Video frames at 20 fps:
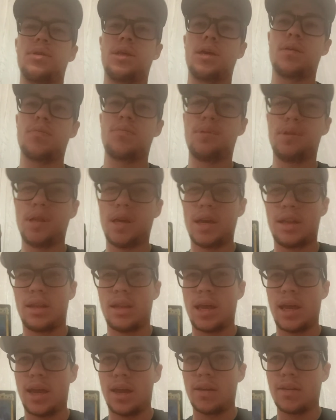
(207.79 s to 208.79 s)
they play a
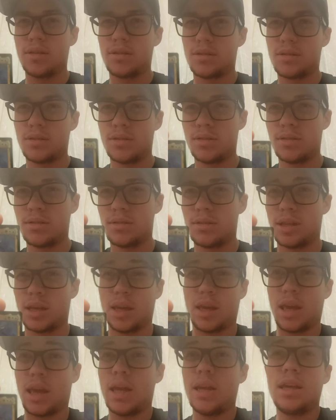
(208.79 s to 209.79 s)
land,
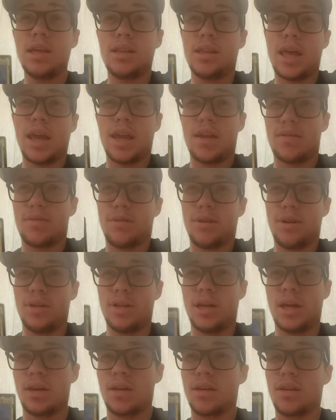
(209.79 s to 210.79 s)
like any landfall
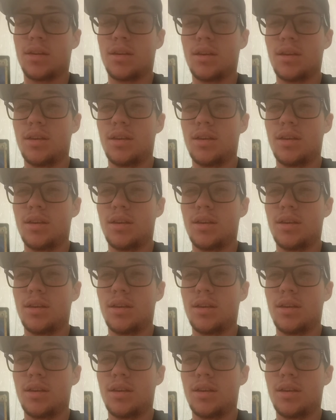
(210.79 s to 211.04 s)
deck,